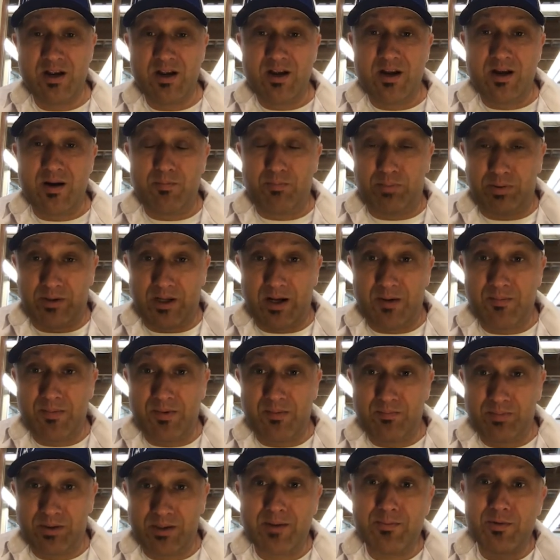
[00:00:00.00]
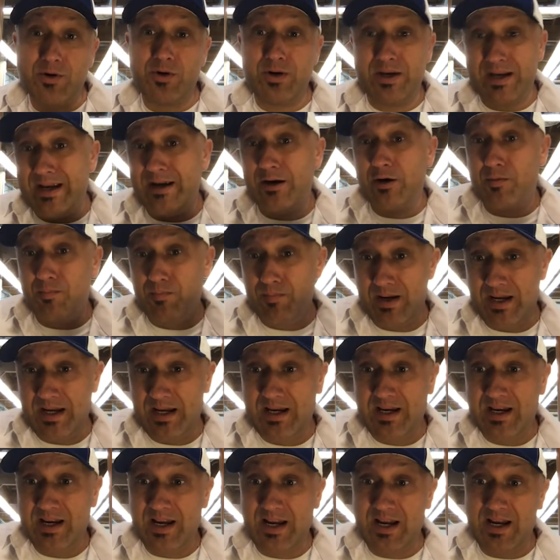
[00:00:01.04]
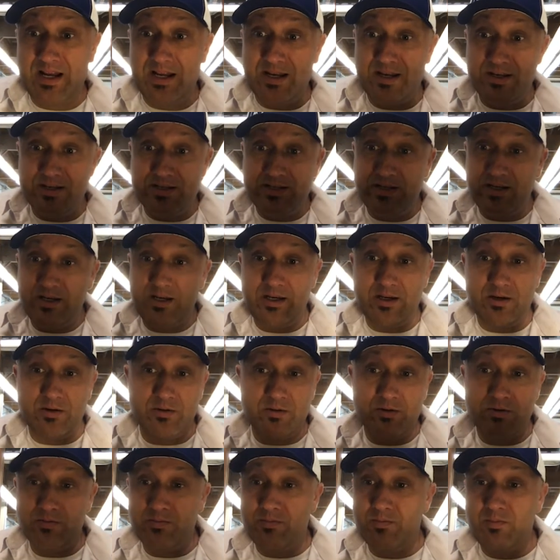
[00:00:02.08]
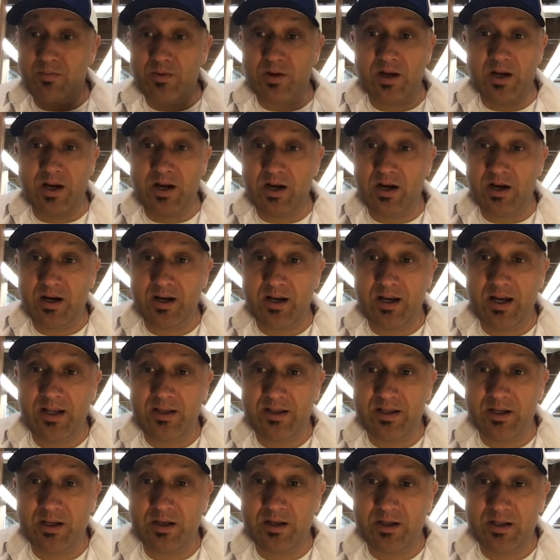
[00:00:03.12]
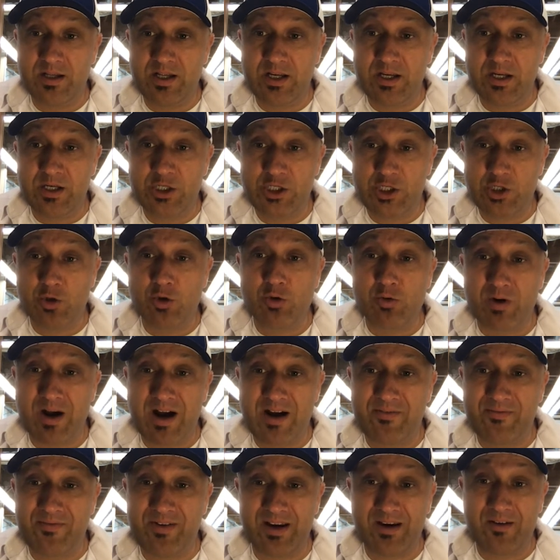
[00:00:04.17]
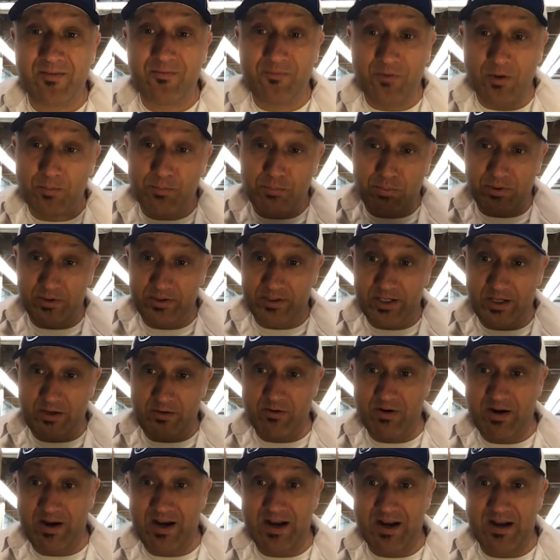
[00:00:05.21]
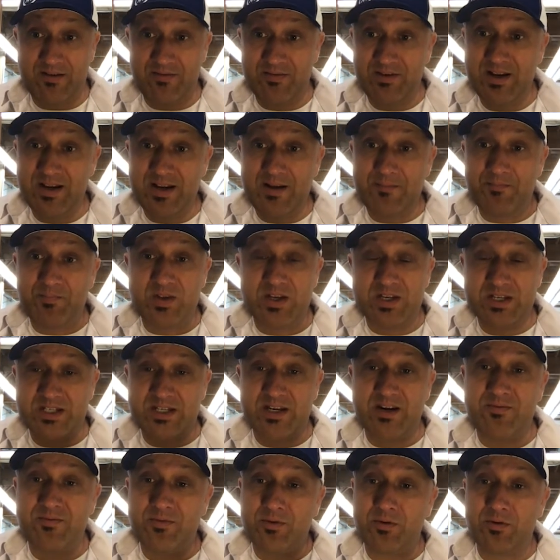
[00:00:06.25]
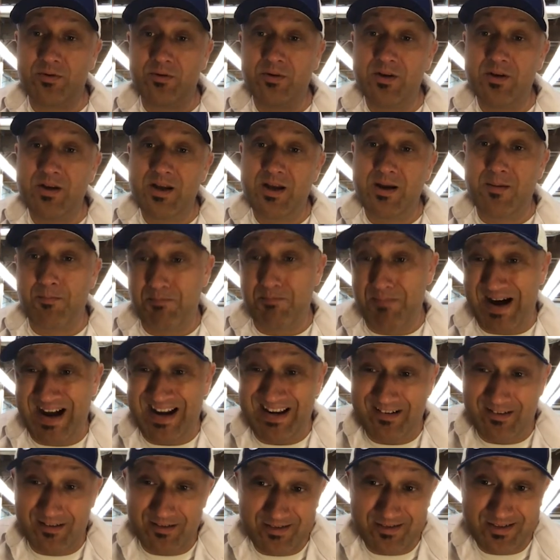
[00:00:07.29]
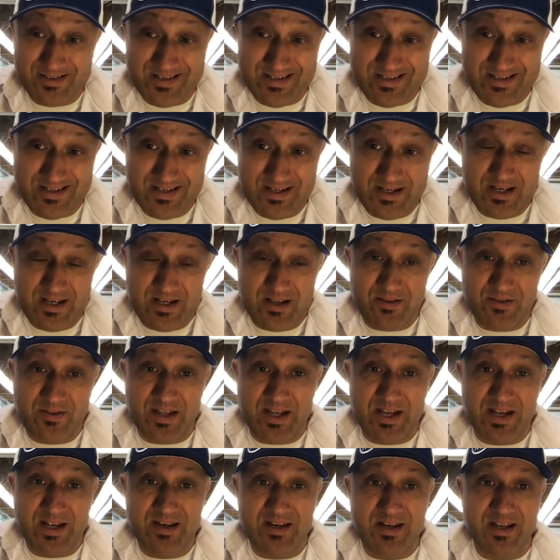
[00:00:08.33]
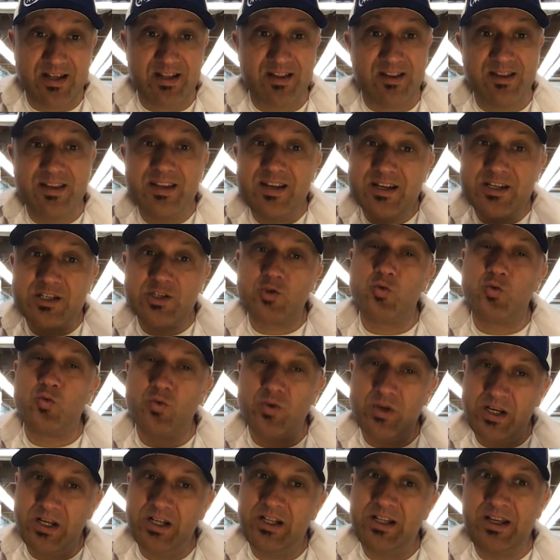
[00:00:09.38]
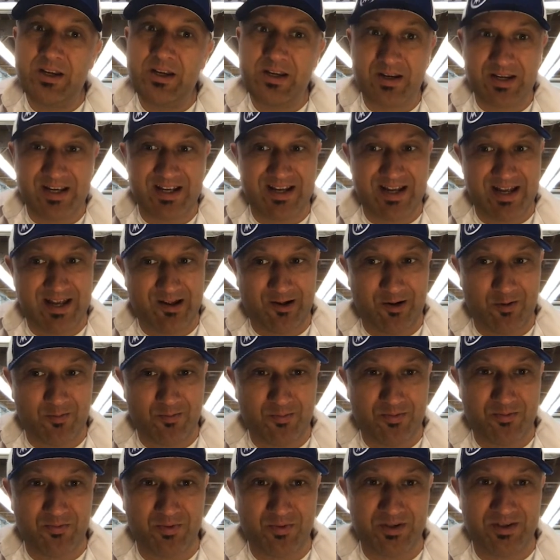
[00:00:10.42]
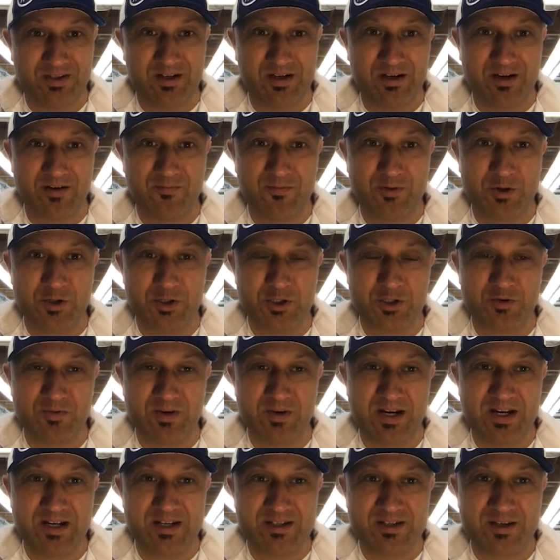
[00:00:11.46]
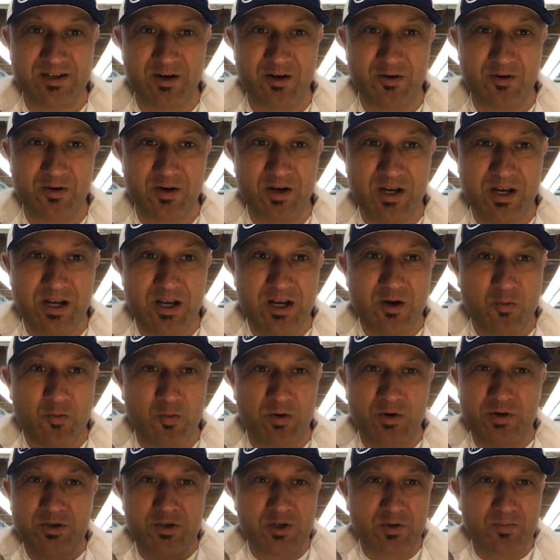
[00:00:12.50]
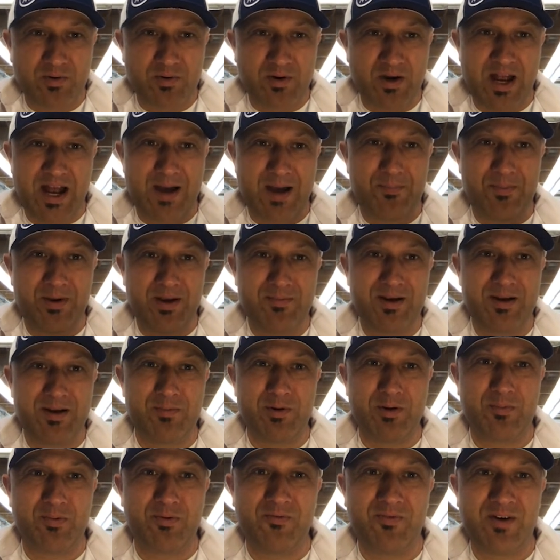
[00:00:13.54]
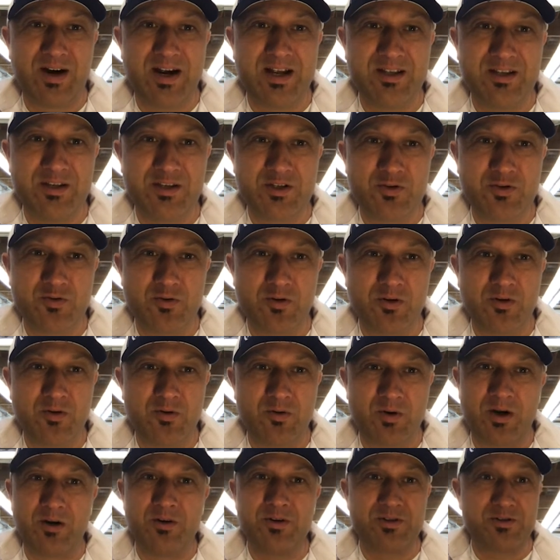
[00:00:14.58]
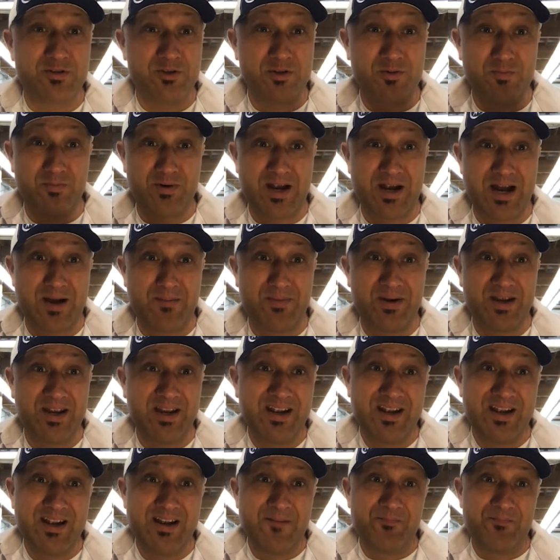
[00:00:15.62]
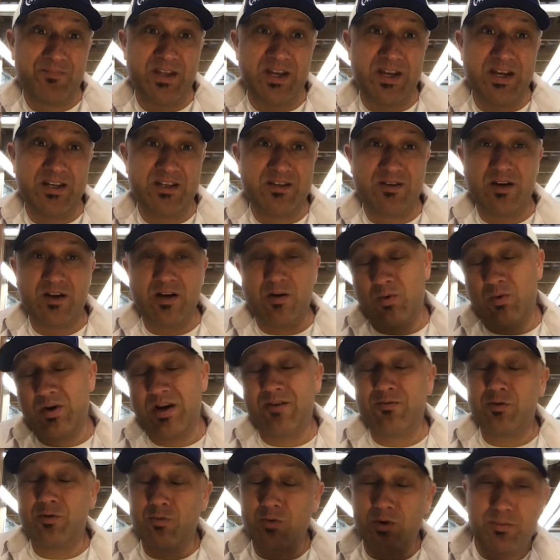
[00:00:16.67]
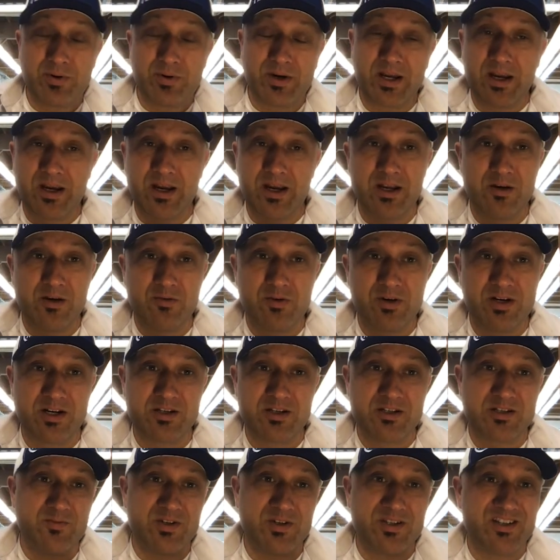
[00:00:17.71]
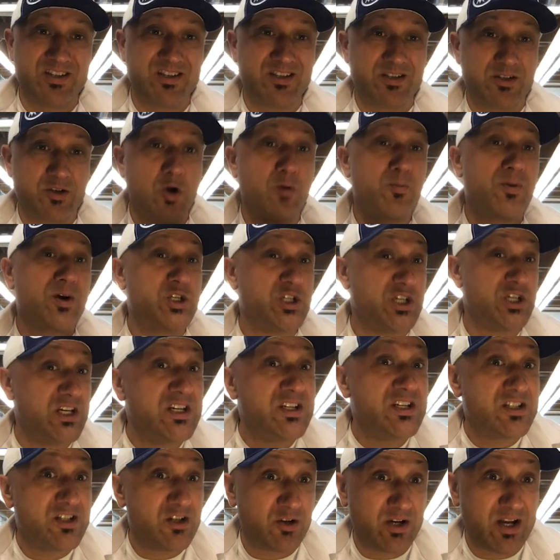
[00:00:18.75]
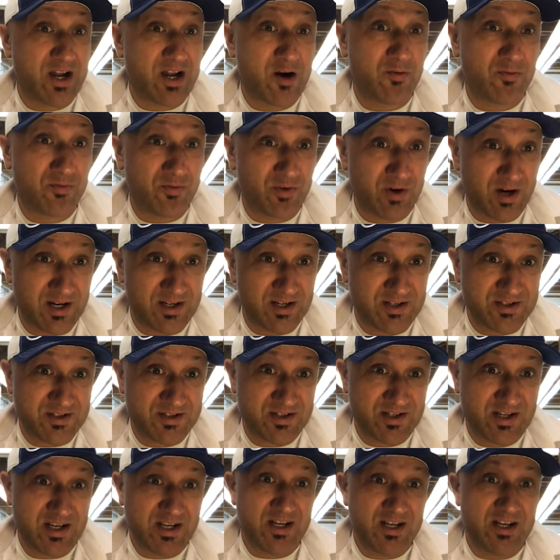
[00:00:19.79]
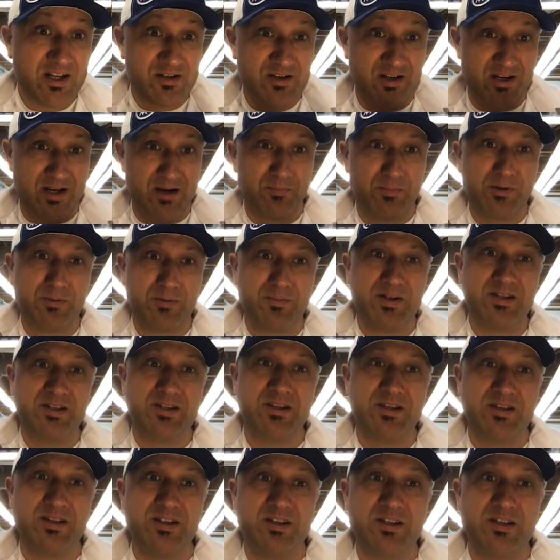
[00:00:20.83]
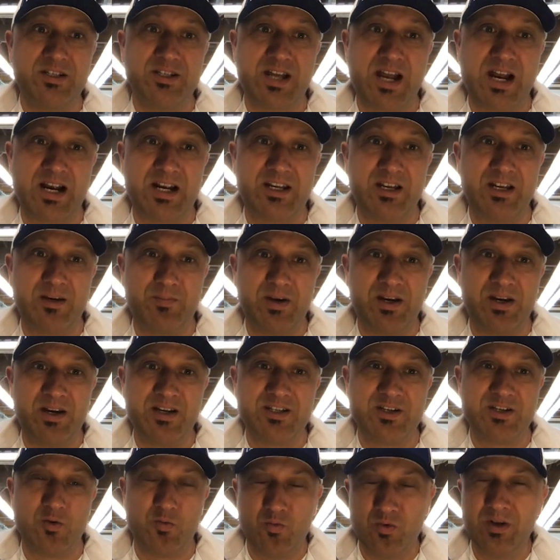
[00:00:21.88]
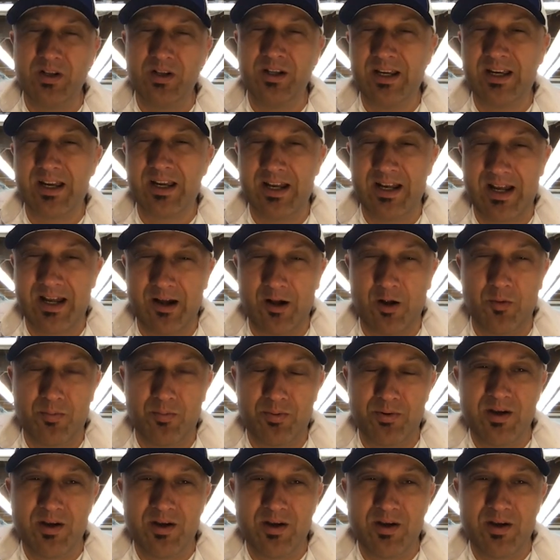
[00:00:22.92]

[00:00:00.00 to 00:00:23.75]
plumber near me, and the geographic footprint that you have is several miles, then this really can help with the conversion rate. So we're super happy to be able to provide this tool. We're also super happy that whenever we're bringing on new customers, it's so much easier now for us to implement this tactic because it really can help